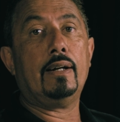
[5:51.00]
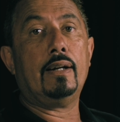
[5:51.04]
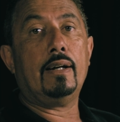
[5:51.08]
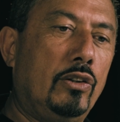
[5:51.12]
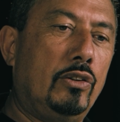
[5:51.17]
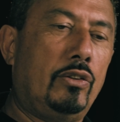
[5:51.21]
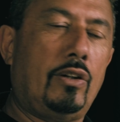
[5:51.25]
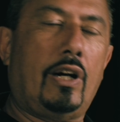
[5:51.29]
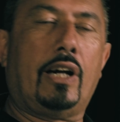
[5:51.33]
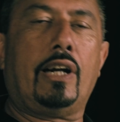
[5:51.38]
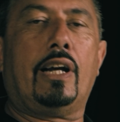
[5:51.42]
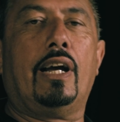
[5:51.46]

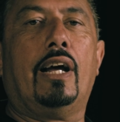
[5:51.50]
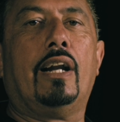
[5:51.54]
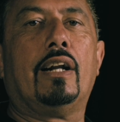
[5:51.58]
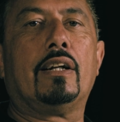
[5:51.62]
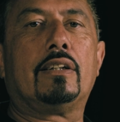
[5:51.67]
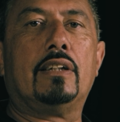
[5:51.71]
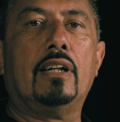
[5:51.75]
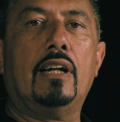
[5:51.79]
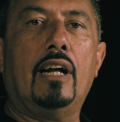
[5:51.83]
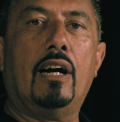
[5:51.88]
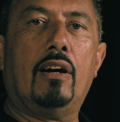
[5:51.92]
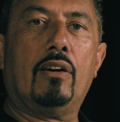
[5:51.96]
Drug
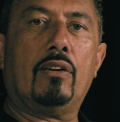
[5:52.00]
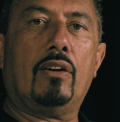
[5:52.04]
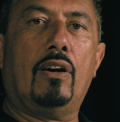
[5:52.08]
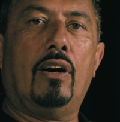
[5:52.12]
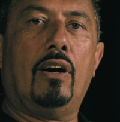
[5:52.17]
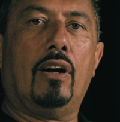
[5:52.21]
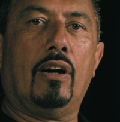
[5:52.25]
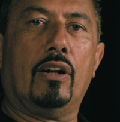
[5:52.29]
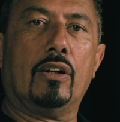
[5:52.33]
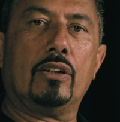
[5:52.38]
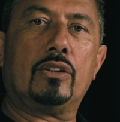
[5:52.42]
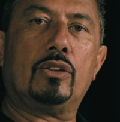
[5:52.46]
addicts and
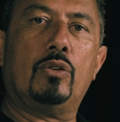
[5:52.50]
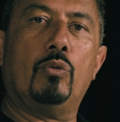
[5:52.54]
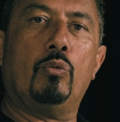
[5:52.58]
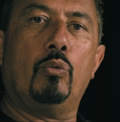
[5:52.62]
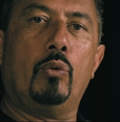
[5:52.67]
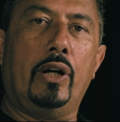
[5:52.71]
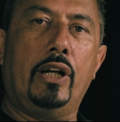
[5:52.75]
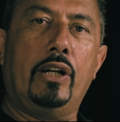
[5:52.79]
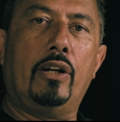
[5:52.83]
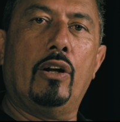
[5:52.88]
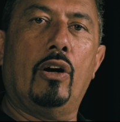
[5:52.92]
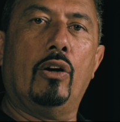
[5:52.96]
alcoholics,
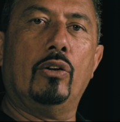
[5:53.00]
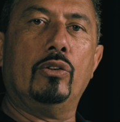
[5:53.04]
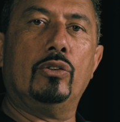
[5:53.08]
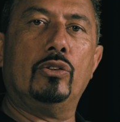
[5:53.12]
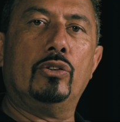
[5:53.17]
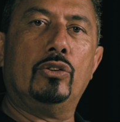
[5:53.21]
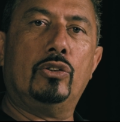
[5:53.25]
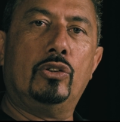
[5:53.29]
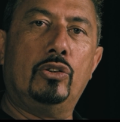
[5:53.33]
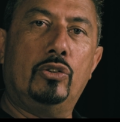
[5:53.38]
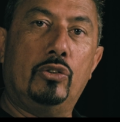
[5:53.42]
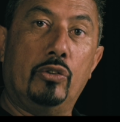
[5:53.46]
we
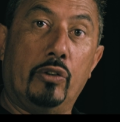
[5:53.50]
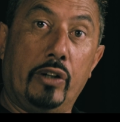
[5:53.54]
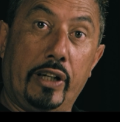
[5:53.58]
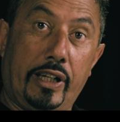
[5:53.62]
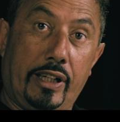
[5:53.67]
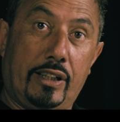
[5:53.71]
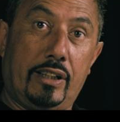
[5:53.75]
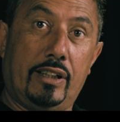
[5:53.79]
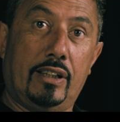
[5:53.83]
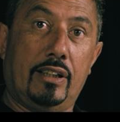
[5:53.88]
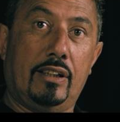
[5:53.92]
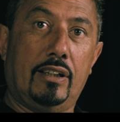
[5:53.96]
don't
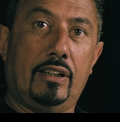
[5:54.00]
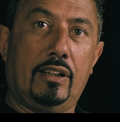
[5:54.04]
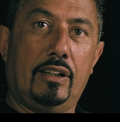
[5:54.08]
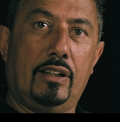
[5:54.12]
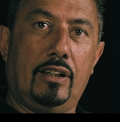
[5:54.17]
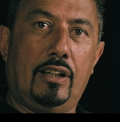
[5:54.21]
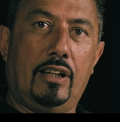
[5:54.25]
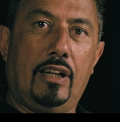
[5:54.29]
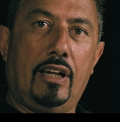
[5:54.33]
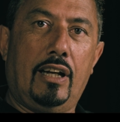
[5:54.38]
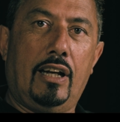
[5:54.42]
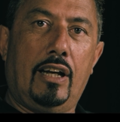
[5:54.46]
drink
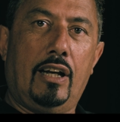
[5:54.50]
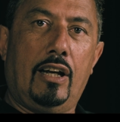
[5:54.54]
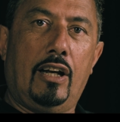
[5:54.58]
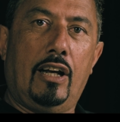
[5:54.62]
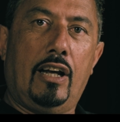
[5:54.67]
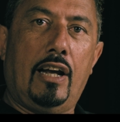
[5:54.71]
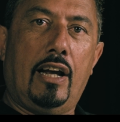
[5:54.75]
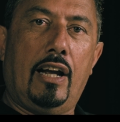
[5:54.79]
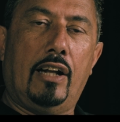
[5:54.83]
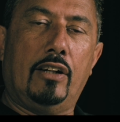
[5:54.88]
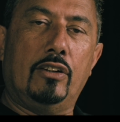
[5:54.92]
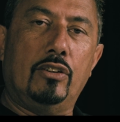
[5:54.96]

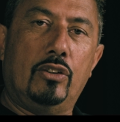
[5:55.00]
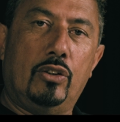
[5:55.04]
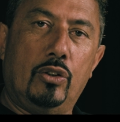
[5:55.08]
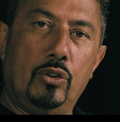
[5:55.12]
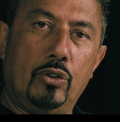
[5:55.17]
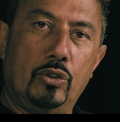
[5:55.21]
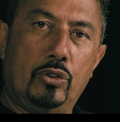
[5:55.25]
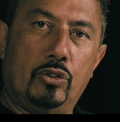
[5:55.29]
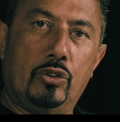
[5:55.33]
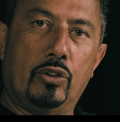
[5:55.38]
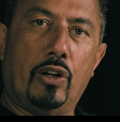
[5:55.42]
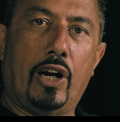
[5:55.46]
and
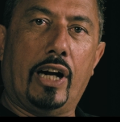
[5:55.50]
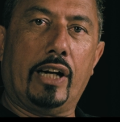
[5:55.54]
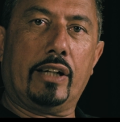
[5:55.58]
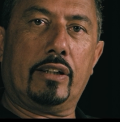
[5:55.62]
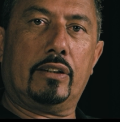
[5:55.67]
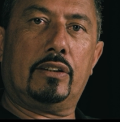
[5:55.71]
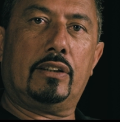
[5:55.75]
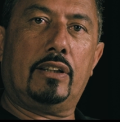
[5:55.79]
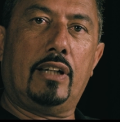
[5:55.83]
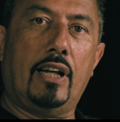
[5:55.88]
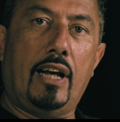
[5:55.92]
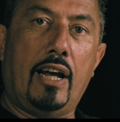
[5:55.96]
do
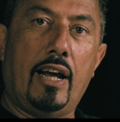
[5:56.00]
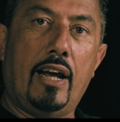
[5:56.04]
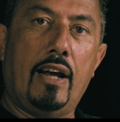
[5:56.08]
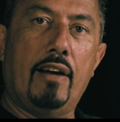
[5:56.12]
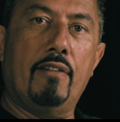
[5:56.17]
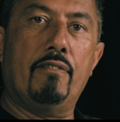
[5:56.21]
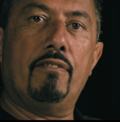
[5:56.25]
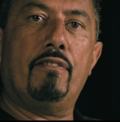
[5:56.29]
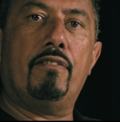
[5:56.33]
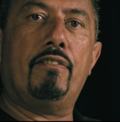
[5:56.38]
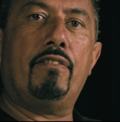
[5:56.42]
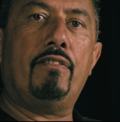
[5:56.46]
drugs to
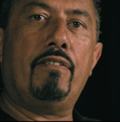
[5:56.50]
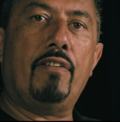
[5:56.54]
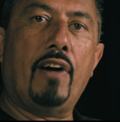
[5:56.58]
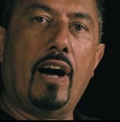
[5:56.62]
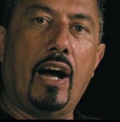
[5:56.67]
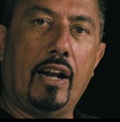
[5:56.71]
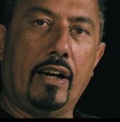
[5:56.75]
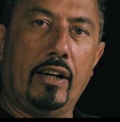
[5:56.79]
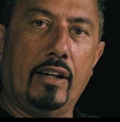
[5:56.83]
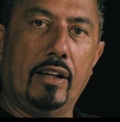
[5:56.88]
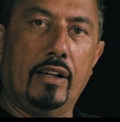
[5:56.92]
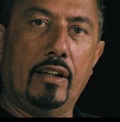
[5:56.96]
have
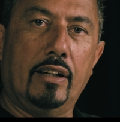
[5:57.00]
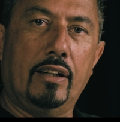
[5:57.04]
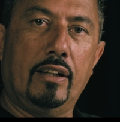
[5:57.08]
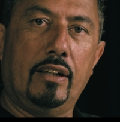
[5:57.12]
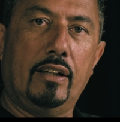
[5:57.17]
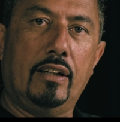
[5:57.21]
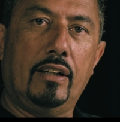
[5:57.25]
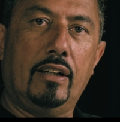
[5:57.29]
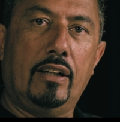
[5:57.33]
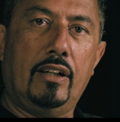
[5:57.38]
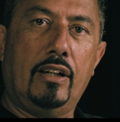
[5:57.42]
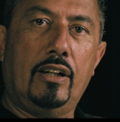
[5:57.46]
fun.
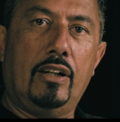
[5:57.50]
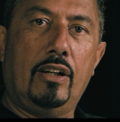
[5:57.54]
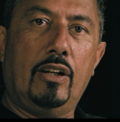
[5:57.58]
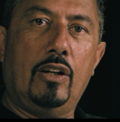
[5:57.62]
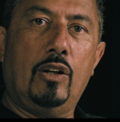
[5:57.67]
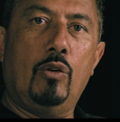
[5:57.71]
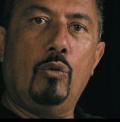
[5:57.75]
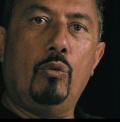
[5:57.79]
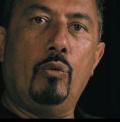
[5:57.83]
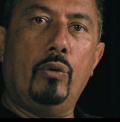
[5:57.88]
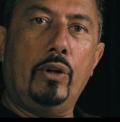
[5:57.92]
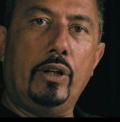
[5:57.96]

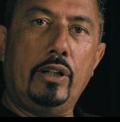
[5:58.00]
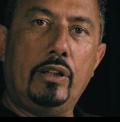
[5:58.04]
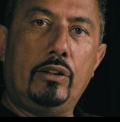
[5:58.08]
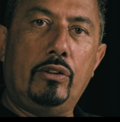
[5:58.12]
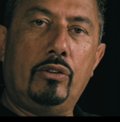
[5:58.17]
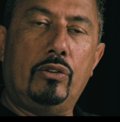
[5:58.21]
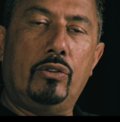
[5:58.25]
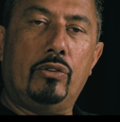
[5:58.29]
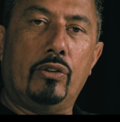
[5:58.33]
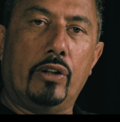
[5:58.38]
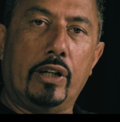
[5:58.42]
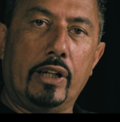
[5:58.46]
We
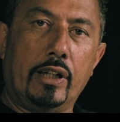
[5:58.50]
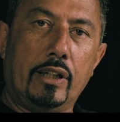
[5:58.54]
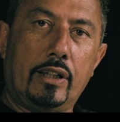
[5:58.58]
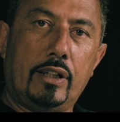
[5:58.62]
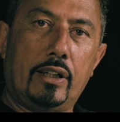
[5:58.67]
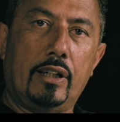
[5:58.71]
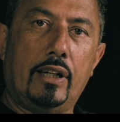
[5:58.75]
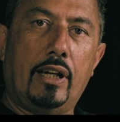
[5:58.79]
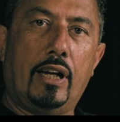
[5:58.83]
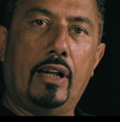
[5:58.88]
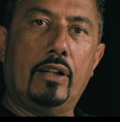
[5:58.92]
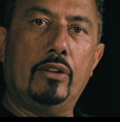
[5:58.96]

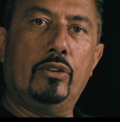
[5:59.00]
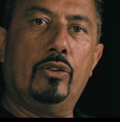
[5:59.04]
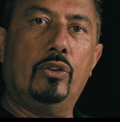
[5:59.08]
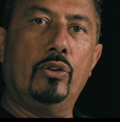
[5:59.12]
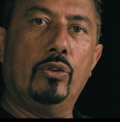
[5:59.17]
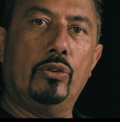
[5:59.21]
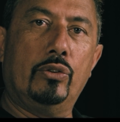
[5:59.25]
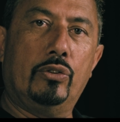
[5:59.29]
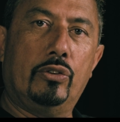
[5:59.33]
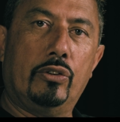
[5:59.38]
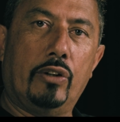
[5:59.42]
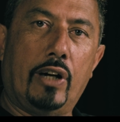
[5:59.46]
drink and
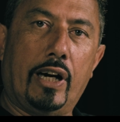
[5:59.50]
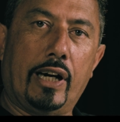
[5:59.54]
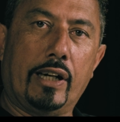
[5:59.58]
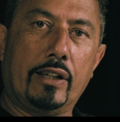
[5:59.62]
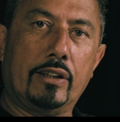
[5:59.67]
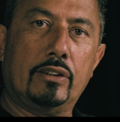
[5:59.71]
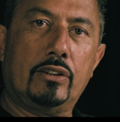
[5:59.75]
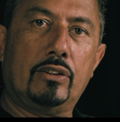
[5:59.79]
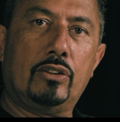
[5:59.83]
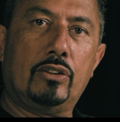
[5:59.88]
do drugs